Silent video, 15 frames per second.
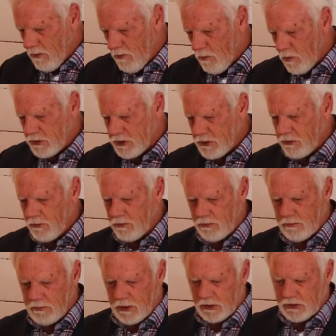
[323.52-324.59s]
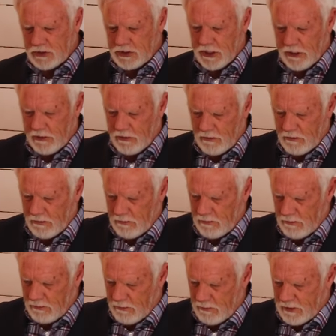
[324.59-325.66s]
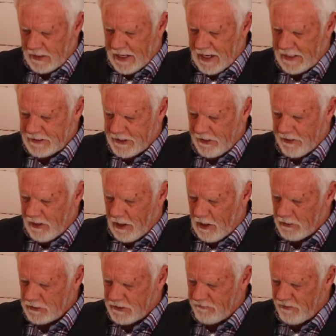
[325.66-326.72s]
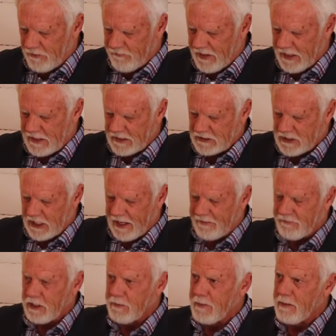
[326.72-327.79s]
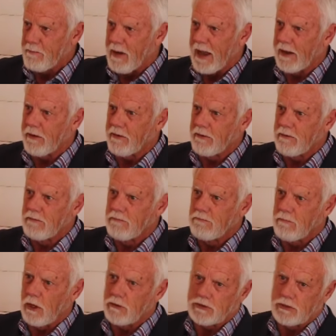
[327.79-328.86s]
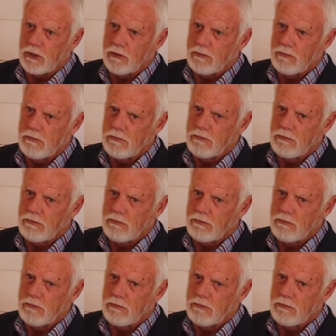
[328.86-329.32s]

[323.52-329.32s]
Would you consider the dietary laws of Leviticus 11 to be minor? Most do.